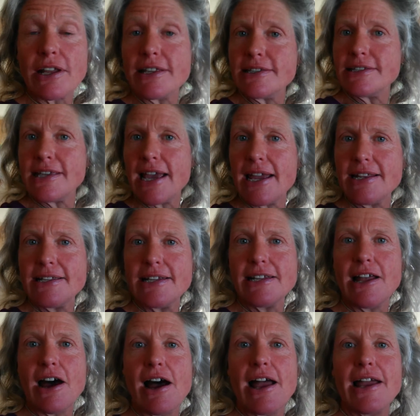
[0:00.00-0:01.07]
and
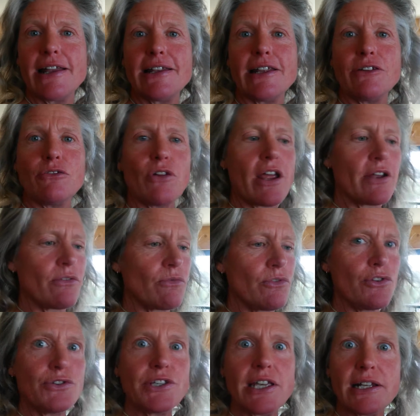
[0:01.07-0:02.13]
dandelion and
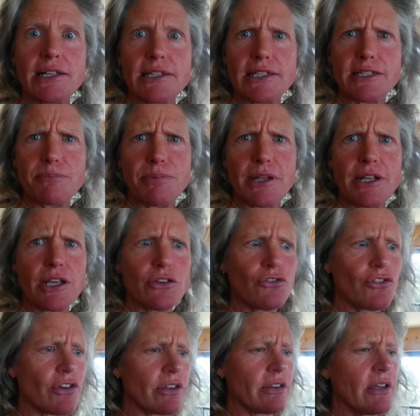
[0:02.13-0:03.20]
New Zealand
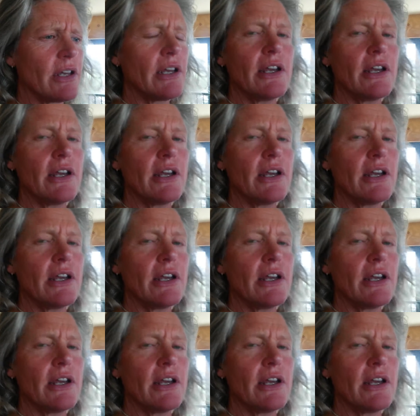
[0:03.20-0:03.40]
spinach and